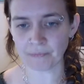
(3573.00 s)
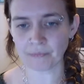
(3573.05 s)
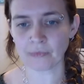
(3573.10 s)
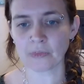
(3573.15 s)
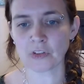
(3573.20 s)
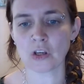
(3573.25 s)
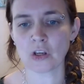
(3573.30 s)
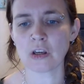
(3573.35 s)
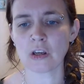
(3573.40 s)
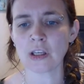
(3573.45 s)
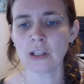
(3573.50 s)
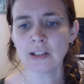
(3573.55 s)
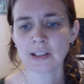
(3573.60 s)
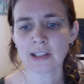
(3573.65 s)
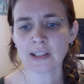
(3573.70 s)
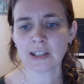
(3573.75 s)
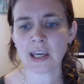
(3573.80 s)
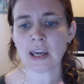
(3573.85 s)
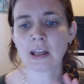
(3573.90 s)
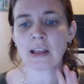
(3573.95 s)
so you can
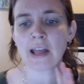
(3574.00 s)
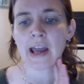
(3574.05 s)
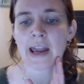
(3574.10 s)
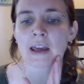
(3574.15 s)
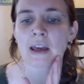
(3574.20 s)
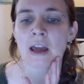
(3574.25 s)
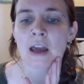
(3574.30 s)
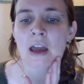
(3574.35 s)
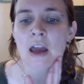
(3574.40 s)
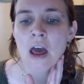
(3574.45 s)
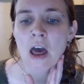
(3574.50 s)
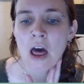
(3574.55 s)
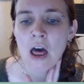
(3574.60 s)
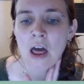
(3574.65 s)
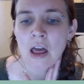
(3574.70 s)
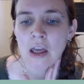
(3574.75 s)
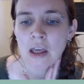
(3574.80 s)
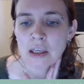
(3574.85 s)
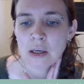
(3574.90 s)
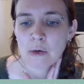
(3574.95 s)
see, like,
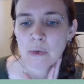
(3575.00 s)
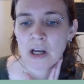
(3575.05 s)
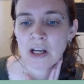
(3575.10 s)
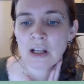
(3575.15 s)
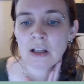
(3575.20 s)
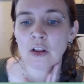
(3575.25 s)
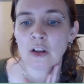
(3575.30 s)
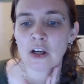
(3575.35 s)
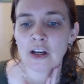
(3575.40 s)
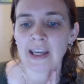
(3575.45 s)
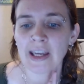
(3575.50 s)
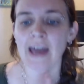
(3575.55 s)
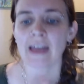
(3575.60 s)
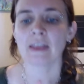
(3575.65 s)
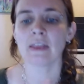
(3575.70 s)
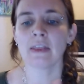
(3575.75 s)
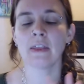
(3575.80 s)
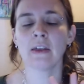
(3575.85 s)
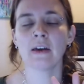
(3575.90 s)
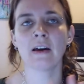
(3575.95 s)
you want to look
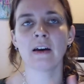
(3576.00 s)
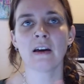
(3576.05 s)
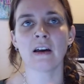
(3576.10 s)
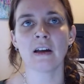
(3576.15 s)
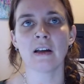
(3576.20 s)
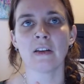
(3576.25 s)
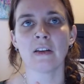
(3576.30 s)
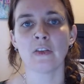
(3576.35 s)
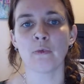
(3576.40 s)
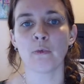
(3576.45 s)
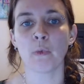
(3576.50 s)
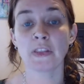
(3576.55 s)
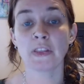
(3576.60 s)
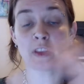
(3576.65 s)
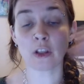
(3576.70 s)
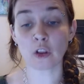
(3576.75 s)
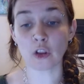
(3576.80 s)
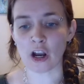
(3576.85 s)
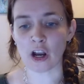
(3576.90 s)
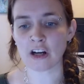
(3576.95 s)
at the what
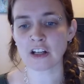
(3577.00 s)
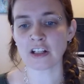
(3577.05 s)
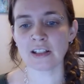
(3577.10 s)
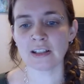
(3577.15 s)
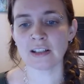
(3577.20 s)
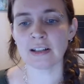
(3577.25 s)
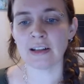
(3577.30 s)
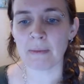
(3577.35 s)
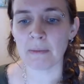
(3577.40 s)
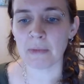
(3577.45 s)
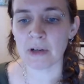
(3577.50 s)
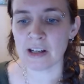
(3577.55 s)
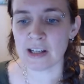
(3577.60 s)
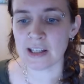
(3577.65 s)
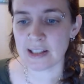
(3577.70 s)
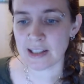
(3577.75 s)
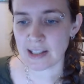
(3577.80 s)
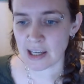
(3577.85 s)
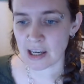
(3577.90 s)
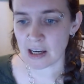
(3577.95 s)
the largest number
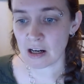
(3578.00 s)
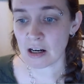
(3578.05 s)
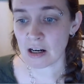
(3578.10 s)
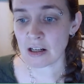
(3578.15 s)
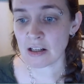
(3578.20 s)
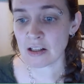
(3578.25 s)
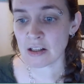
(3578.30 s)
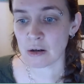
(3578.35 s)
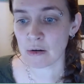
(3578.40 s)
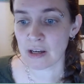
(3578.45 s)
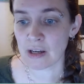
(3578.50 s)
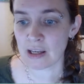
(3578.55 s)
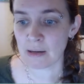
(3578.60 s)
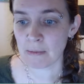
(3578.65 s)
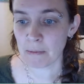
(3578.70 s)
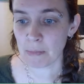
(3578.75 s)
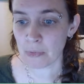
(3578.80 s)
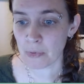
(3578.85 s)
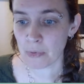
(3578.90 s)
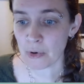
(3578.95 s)
is here. So
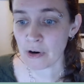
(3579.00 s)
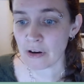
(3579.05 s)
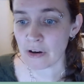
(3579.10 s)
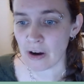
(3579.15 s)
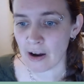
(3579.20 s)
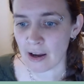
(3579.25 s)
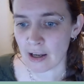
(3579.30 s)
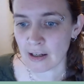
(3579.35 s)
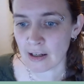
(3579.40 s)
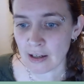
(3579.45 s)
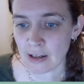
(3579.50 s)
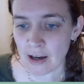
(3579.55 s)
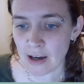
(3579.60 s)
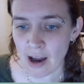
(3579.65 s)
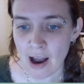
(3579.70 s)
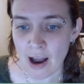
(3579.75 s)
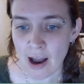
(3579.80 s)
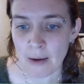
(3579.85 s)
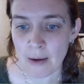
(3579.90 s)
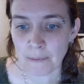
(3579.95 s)
in boron,
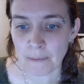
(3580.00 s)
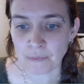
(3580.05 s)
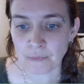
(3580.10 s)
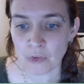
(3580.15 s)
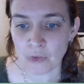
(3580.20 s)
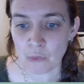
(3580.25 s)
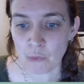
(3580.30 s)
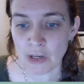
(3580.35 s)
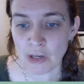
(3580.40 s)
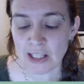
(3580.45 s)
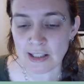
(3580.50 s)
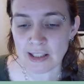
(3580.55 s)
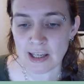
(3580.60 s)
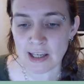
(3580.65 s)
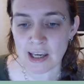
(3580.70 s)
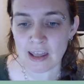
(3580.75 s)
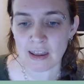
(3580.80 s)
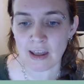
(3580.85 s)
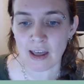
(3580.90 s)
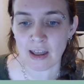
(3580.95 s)
we can
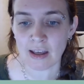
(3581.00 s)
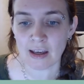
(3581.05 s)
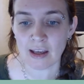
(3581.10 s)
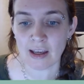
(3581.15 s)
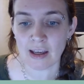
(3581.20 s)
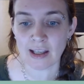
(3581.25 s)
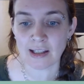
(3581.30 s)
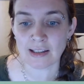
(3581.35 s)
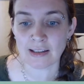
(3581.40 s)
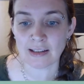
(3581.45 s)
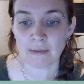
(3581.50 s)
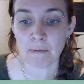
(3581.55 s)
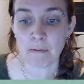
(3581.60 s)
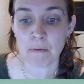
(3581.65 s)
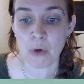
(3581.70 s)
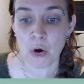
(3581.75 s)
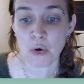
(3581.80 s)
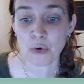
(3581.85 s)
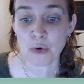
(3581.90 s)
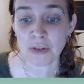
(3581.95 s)
see that it's
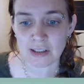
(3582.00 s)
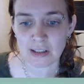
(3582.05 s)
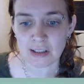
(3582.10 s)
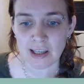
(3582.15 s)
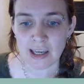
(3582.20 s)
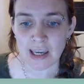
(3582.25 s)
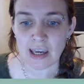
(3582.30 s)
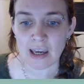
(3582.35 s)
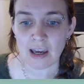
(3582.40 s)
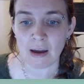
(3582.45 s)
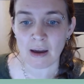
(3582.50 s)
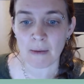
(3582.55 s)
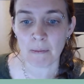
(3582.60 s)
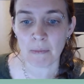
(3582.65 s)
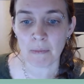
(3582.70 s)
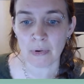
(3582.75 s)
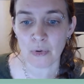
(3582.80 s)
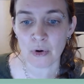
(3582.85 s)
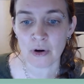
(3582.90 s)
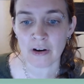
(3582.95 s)
mostly
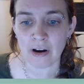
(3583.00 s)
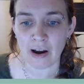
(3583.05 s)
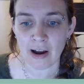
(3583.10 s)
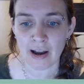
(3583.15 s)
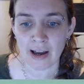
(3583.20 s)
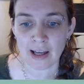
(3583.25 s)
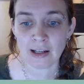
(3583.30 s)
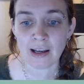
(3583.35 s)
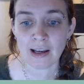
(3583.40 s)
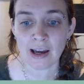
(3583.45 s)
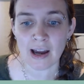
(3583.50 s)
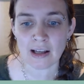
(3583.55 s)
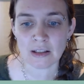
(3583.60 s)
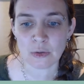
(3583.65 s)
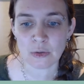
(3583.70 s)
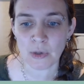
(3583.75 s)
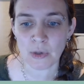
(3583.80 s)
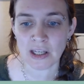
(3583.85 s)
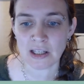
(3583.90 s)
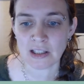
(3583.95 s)
boron at
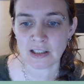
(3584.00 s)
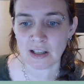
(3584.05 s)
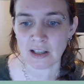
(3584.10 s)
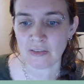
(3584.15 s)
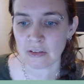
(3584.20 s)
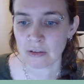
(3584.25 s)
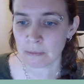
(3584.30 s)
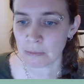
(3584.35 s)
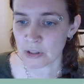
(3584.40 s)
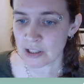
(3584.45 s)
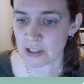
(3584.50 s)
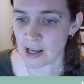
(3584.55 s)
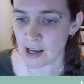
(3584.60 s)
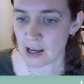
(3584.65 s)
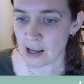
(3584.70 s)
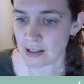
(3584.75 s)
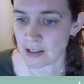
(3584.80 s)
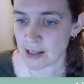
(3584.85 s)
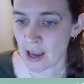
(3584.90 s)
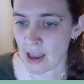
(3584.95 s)

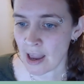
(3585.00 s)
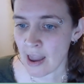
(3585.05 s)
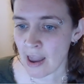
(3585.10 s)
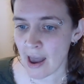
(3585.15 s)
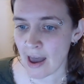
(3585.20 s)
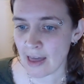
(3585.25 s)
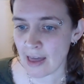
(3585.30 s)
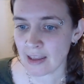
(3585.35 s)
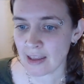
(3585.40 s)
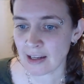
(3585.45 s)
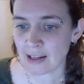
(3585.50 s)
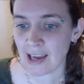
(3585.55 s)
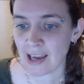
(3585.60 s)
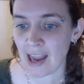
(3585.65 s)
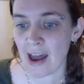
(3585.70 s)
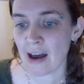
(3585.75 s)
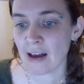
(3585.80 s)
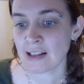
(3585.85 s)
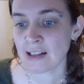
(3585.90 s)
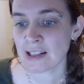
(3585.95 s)
27%, and then
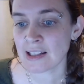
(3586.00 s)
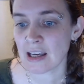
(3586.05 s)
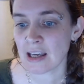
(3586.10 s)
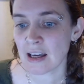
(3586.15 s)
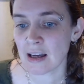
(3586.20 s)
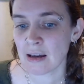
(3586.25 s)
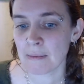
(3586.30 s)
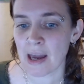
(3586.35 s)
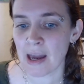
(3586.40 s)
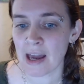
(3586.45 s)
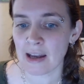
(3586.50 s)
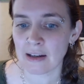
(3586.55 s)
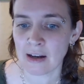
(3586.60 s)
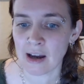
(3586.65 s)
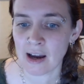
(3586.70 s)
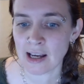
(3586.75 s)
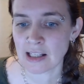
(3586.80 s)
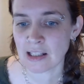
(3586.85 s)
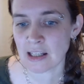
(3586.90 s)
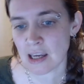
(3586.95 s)
calcium at
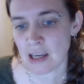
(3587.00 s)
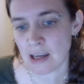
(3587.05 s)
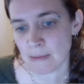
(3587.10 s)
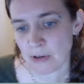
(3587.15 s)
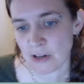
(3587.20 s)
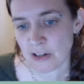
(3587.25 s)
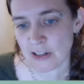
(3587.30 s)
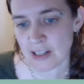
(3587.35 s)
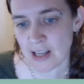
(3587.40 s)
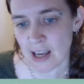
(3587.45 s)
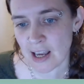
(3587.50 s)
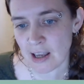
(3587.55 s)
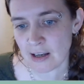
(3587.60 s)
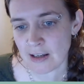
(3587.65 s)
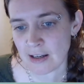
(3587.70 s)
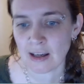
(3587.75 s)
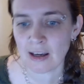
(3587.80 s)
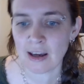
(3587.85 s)
19%,